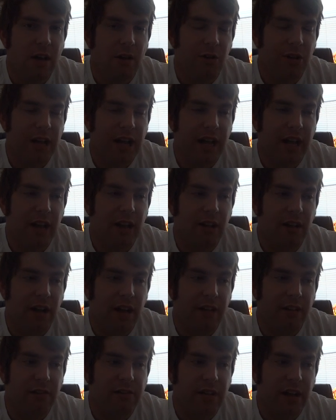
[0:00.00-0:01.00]
When I go to
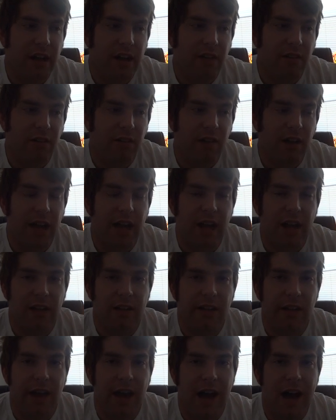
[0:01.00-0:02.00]
other towns like,
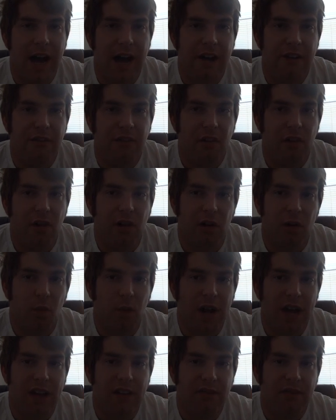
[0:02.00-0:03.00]
say, Ivor or
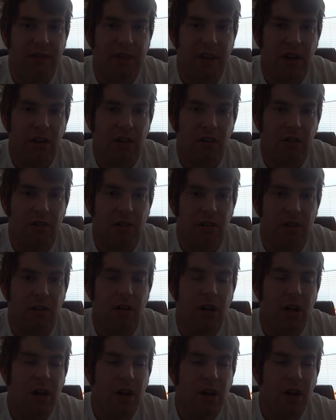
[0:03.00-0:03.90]
Wakefield or